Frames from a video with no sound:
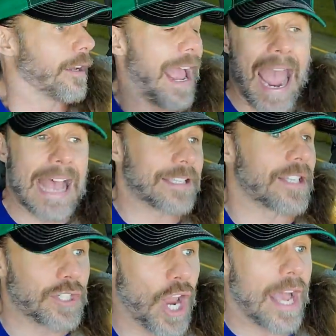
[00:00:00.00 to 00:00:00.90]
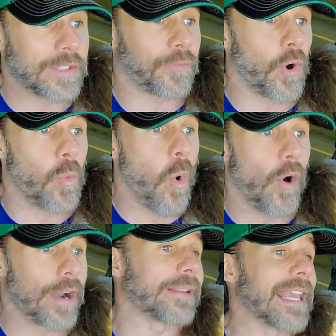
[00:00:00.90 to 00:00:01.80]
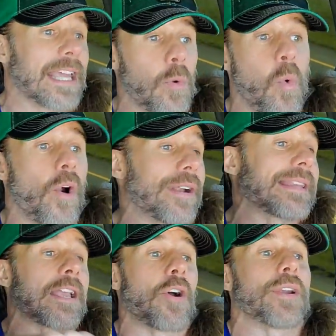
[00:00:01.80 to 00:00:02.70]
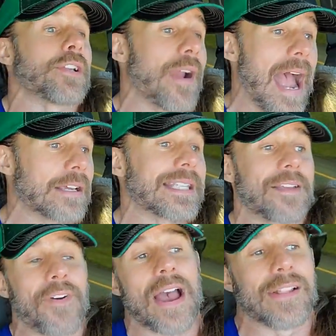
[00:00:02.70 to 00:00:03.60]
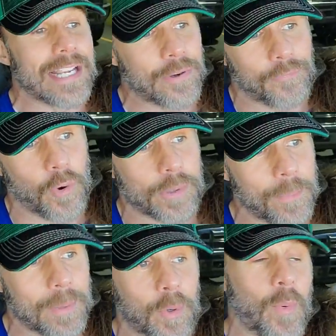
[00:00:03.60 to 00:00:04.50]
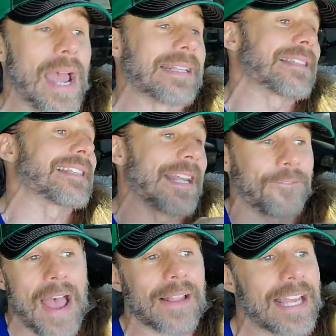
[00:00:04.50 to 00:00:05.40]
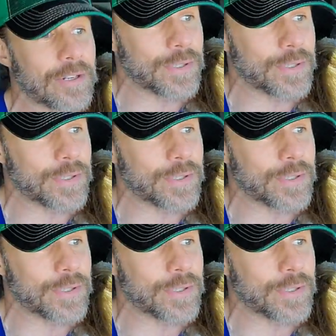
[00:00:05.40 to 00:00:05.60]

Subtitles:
ask the judge for a warrant, they get a warrant, they go into your house, they violate your Fourth Amendment rights, violate your